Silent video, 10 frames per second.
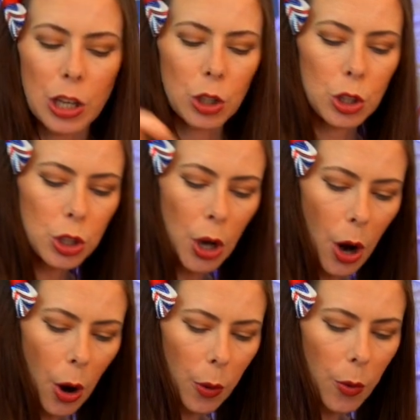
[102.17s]

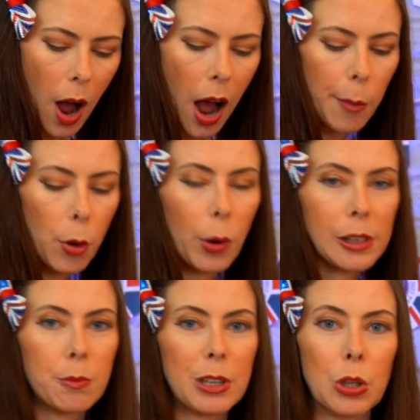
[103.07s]
So I'm going
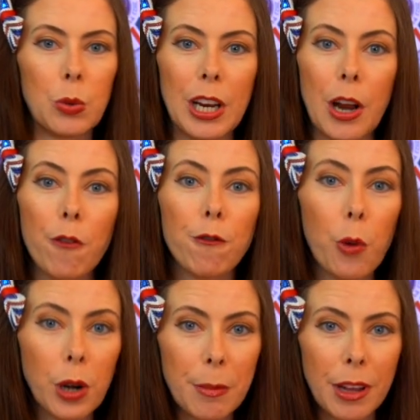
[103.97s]
to be doing
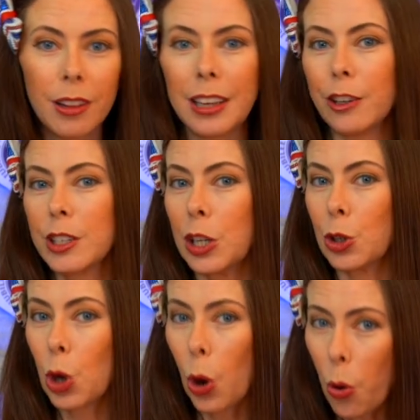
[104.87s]
40 milliliters in
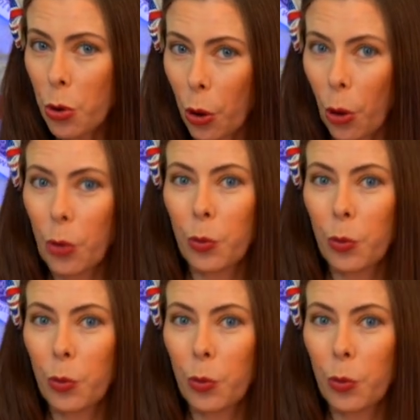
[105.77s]
total,